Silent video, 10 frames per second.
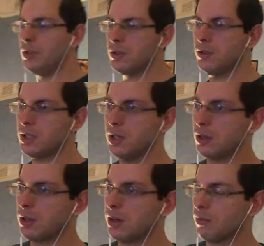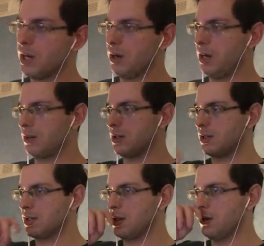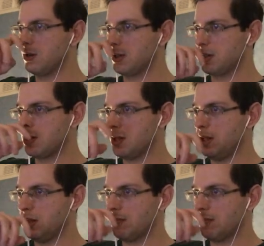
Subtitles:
Due to the ongoing power outages, the guild has decided